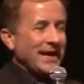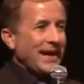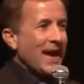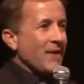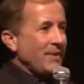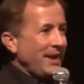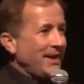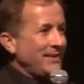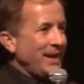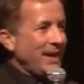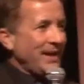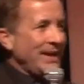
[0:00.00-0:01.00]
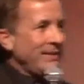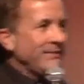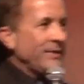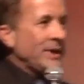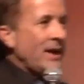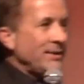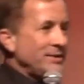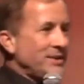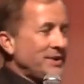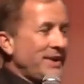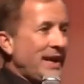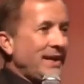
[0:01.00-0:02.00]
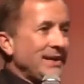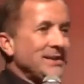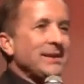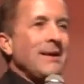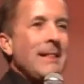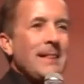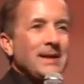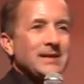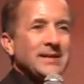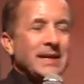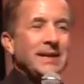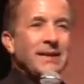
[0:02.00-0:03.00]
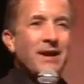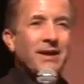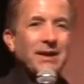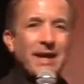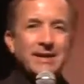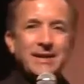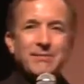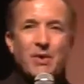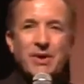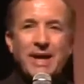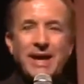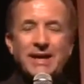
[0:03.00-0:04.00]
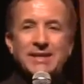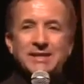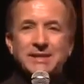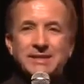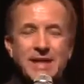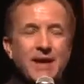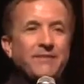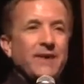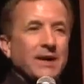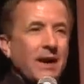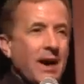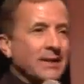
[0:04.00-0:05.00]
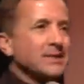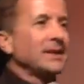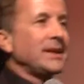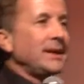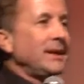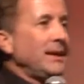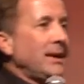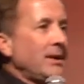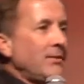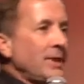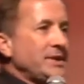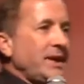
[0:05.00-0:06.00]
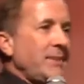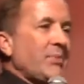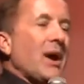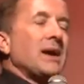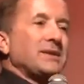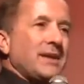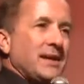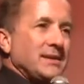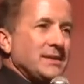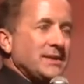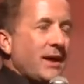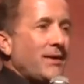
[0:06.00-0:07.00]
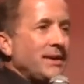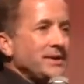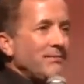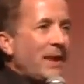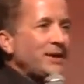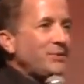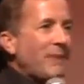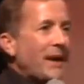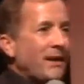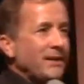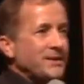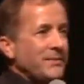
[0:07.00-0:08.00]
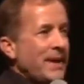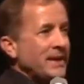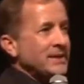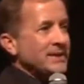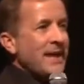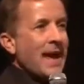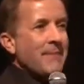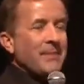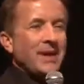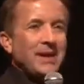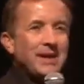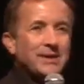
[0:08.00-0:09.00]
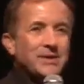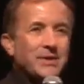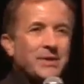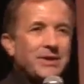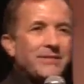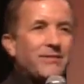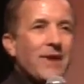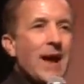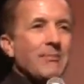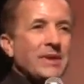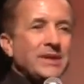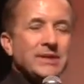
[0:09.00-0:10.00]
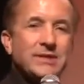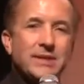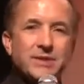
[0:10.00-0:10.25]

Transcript: taken out and eaten for lunch. That is, sitting there collecting more data is itself a costly, risky process. So it's much better to make snap, intuitive, rapid